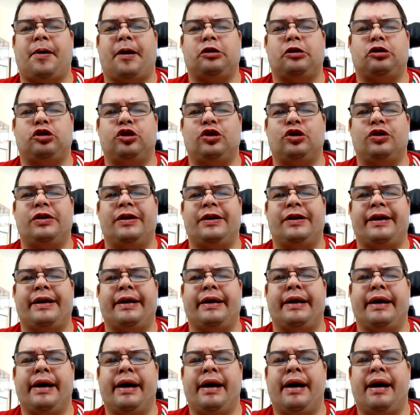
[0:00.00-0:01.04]
but
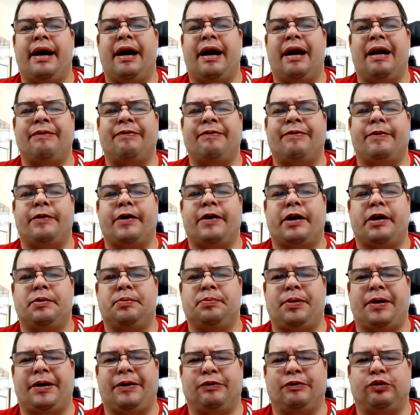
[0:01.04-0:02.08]
surely have
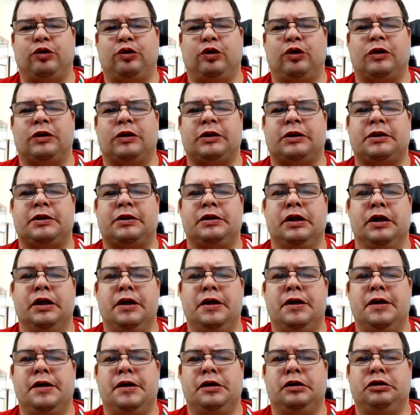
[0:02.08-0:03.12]
been forced
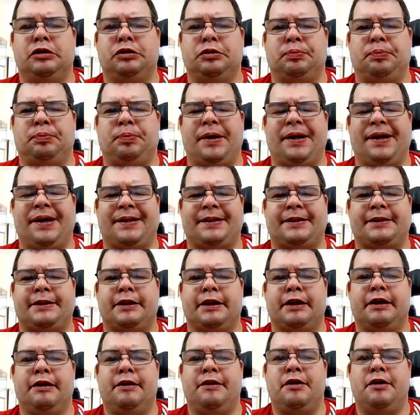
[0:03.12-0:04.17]
to
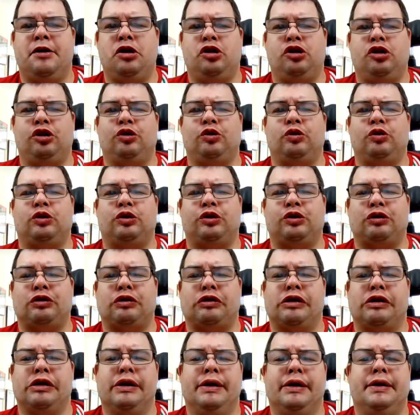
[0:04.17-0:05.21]
pit due
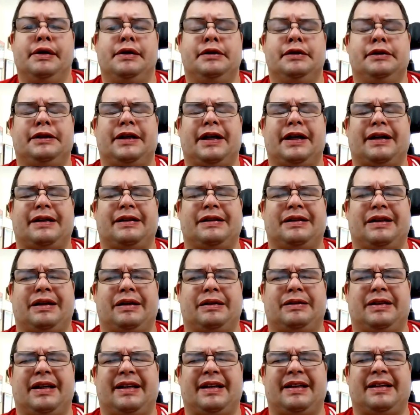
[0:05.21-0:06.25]
to
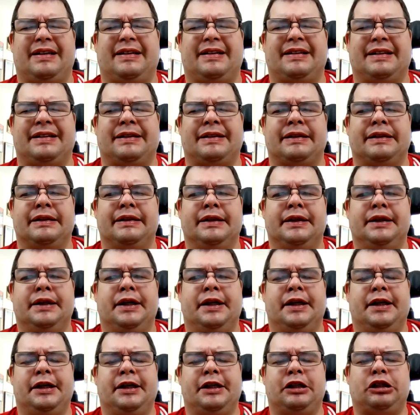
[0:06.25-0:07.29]
technical
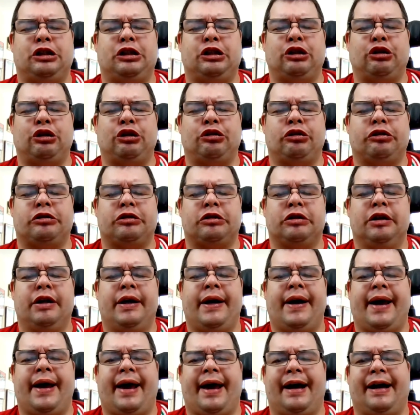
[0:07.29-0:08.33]
issues
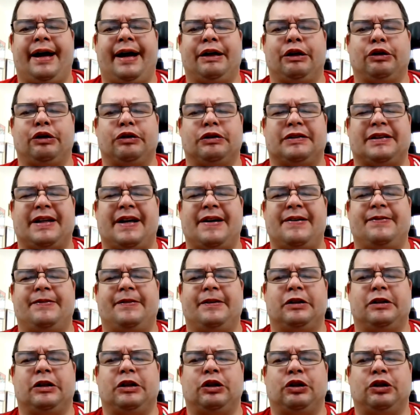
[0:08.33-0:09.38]
and on
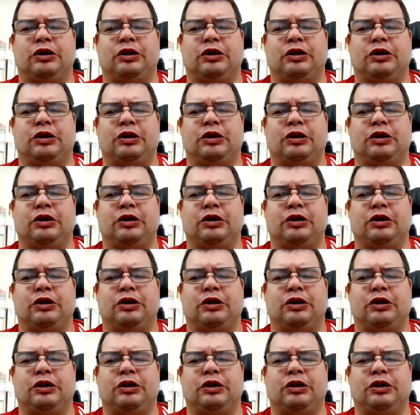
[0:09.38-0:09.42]
safety